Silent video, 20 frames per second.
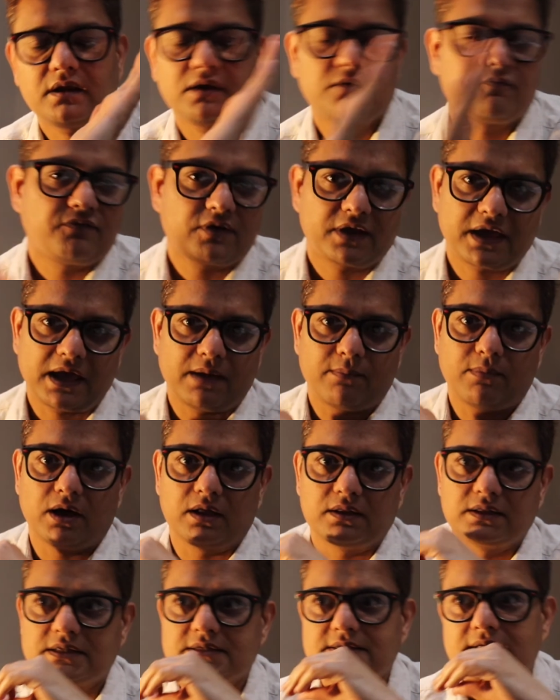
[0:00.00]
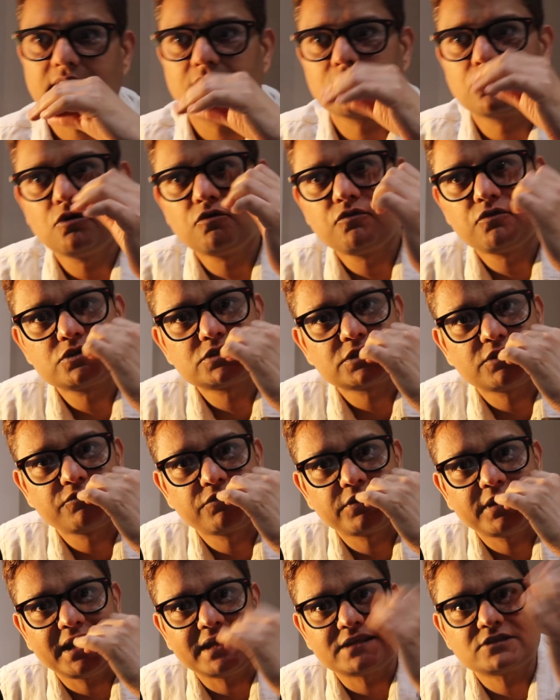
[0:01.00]
forget about this. I'll go for
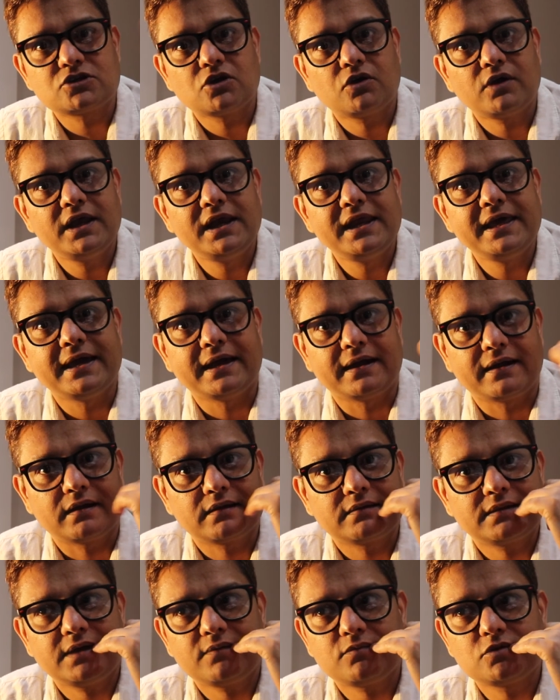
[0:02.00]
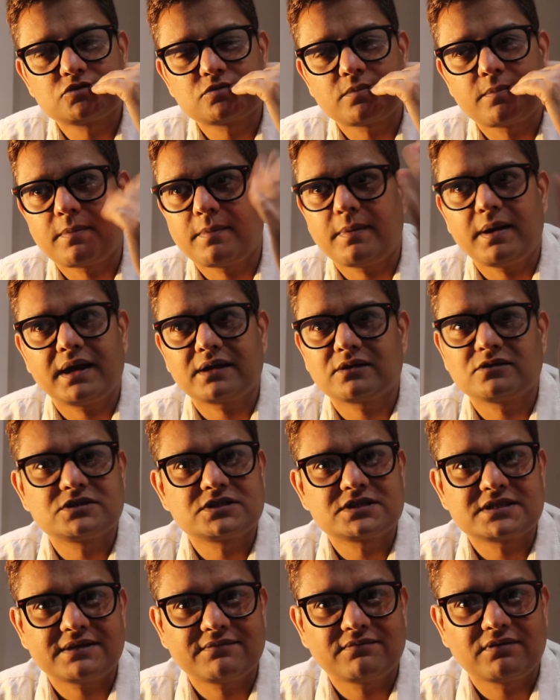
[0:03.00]
something else. So Illier, that was on my mind
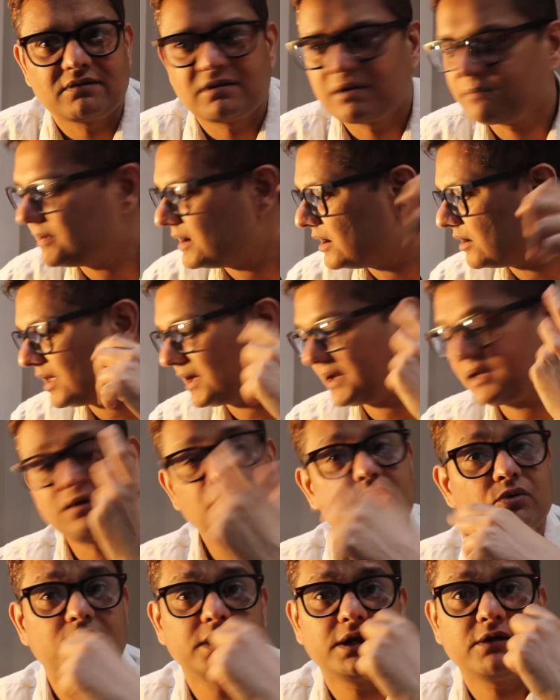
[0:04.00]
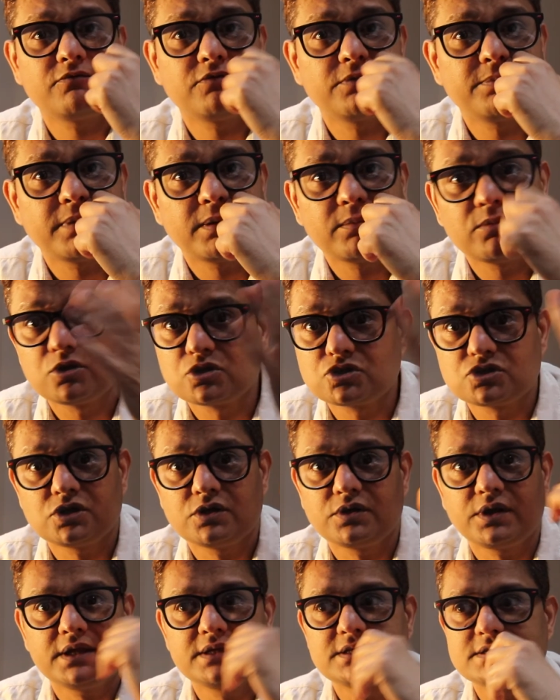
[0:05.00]
because 700 pound. I can hook it up with my
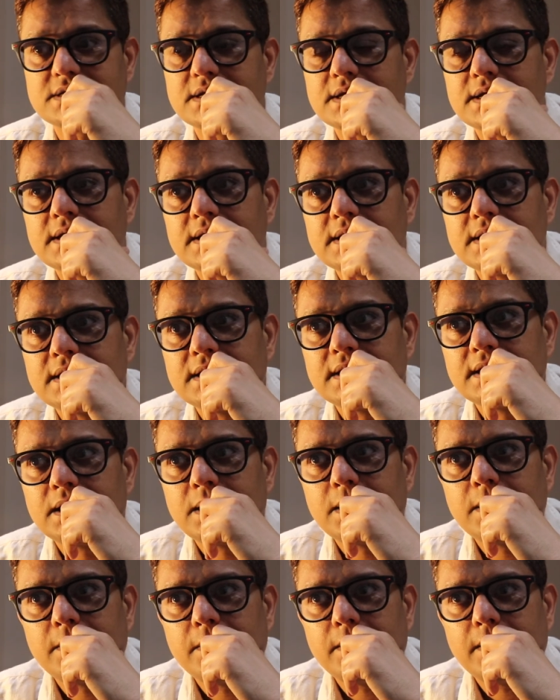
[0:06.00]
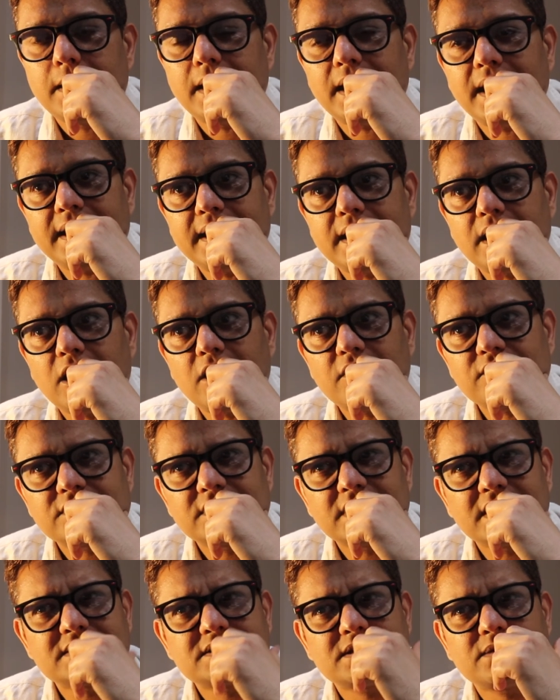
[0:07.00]
MOJO. And after
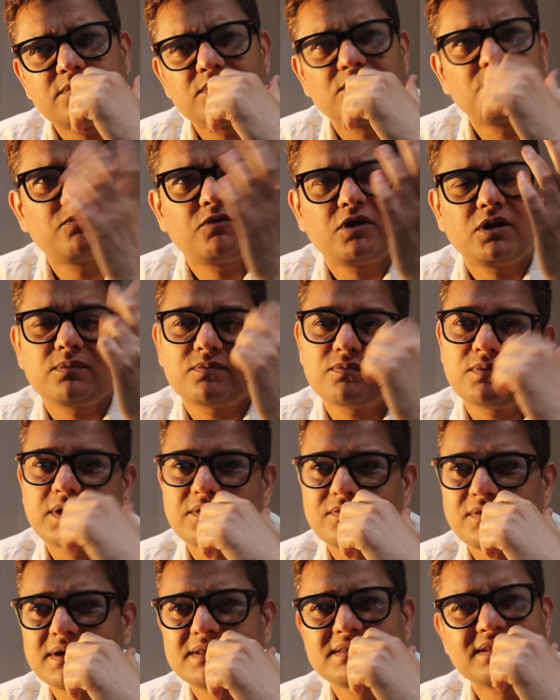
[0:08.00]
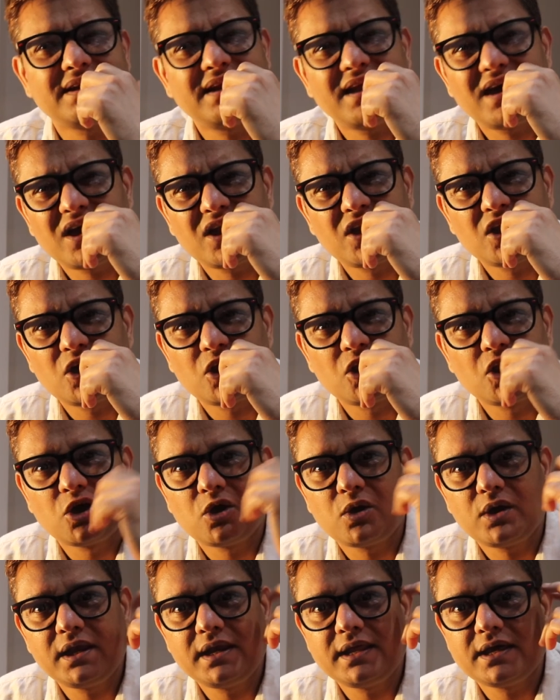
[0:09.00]
that, one of my friends said, no,
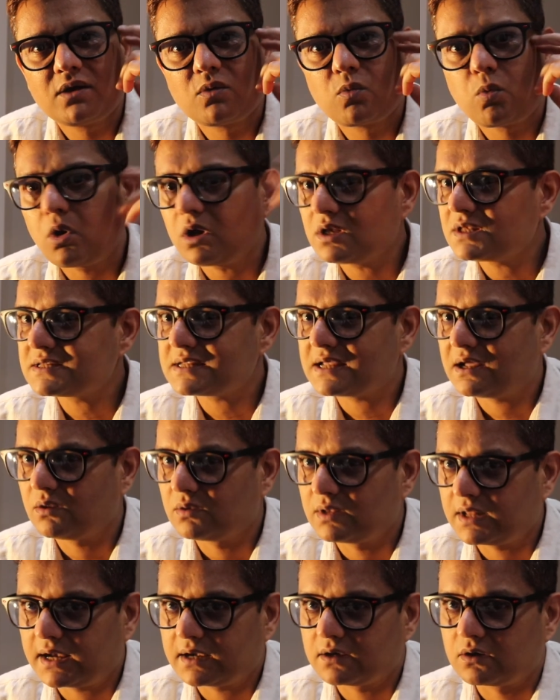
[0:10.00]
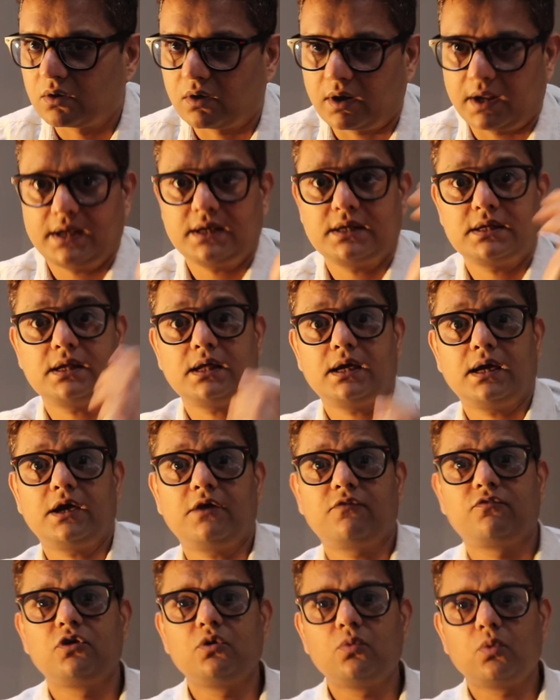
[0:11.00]
Illier won't sound that great.
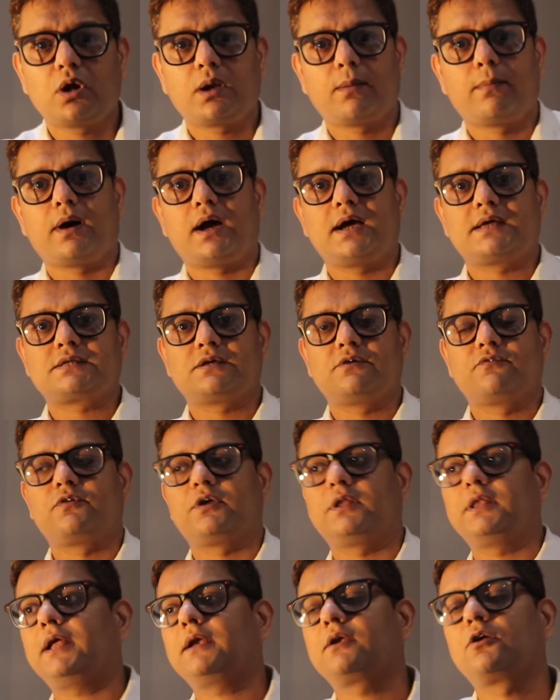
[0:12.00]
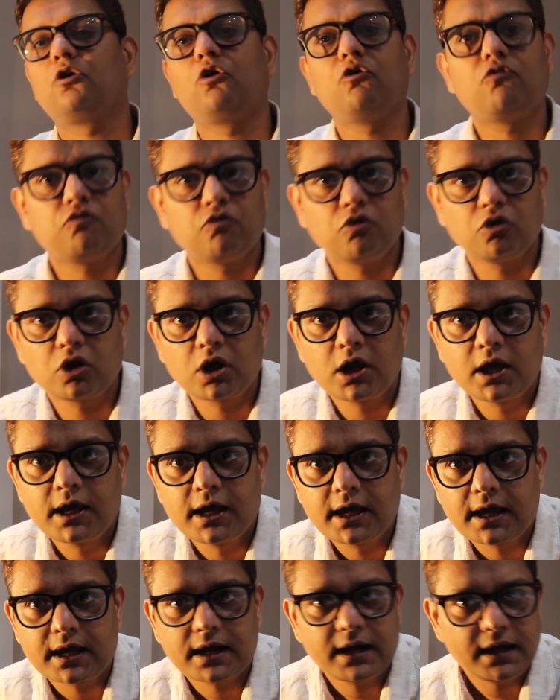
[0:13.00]
If you want to buy something, then go for
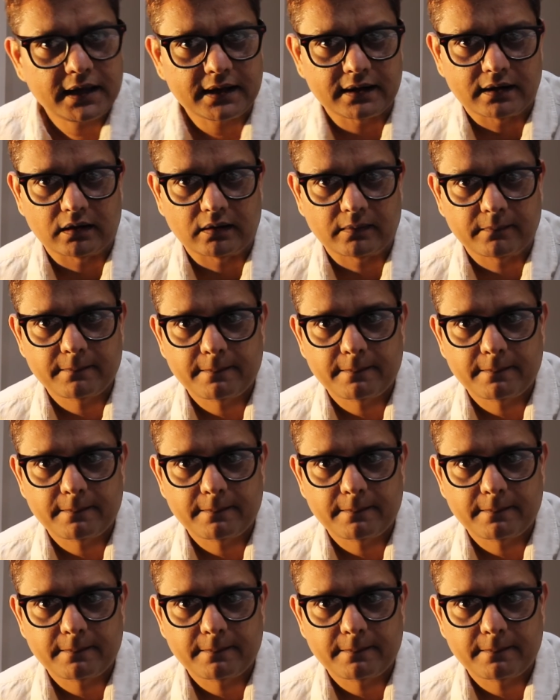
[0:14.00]
Clear.